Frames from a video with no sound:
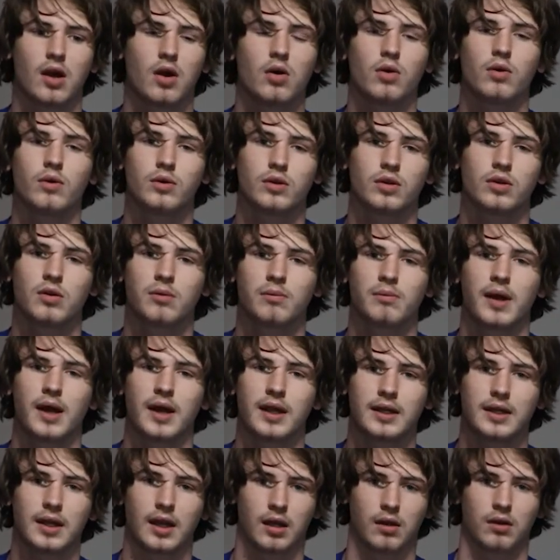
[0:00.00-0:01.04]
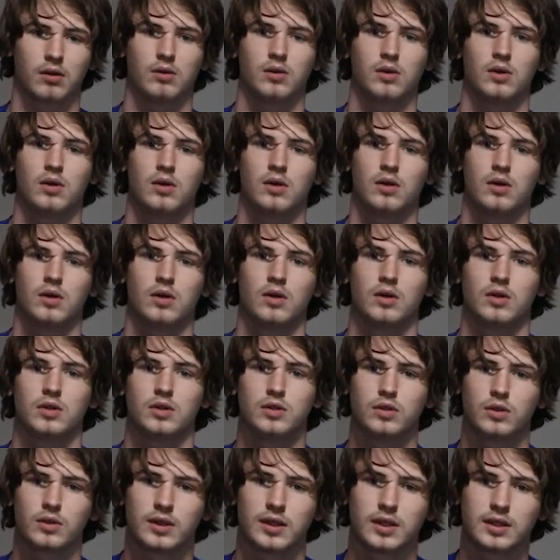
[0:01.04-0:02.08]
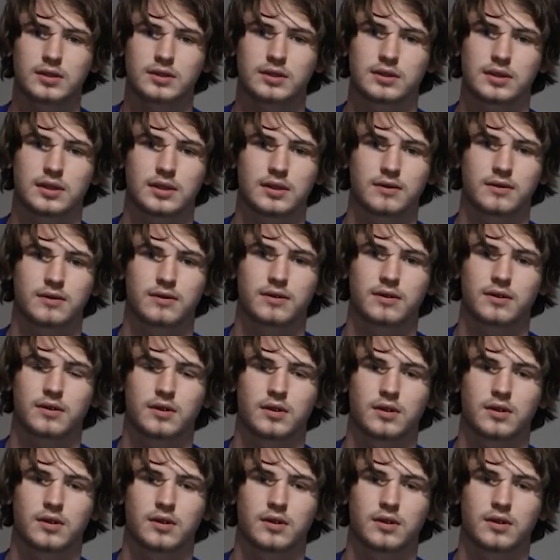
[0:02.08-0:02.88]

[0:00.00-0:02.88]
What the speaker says: oh, you're mine now? You don't get to leave.